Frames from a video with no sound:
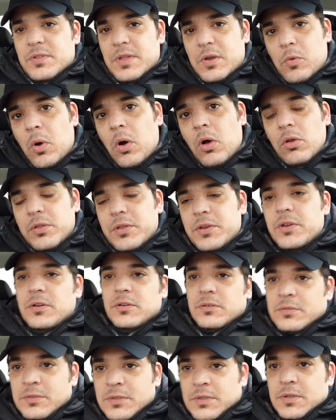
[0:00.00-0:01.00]
to the wall, you
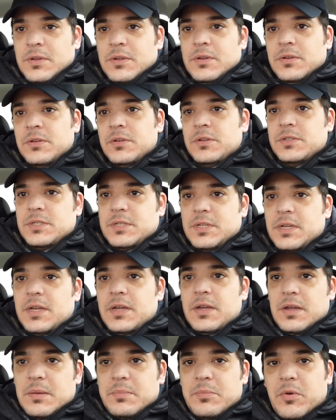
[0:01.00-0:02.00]
know, not
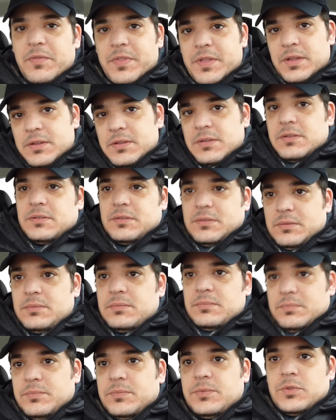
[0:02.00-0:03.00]
above the
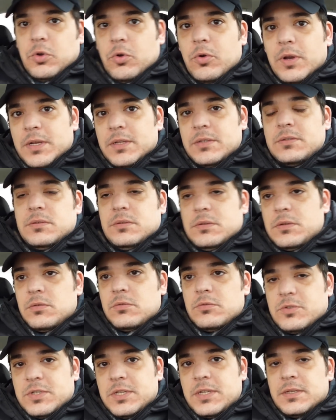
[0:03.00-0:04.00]
toilet, you
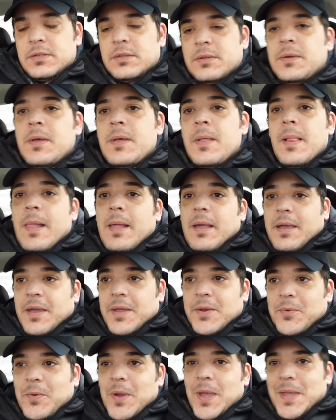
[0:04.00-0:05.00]
know, seat.
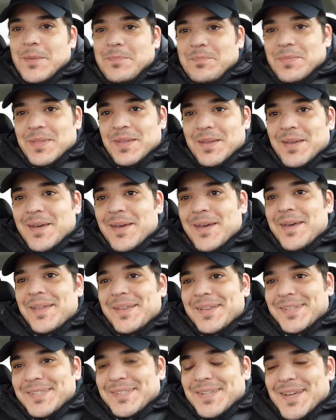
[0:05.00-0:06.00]
Anyway,
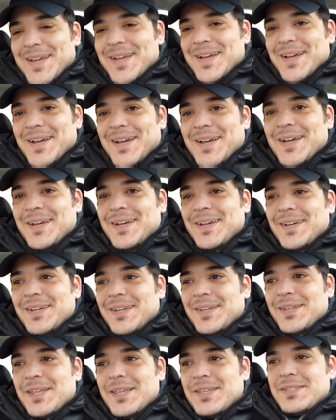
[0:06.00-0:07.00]
and
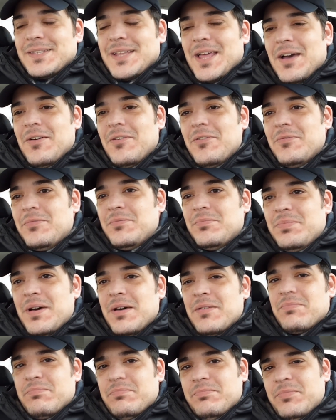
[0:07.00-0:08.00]
it has now
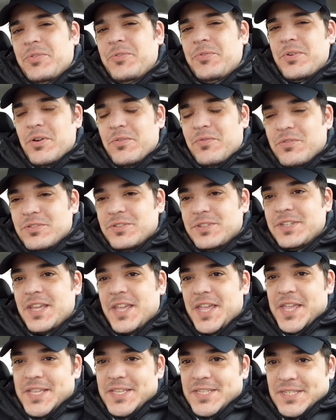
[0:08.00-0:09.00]
about 3 or 4
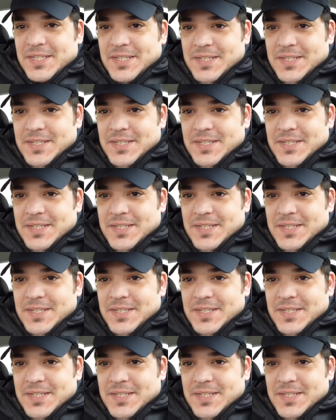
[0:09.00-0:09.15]
days,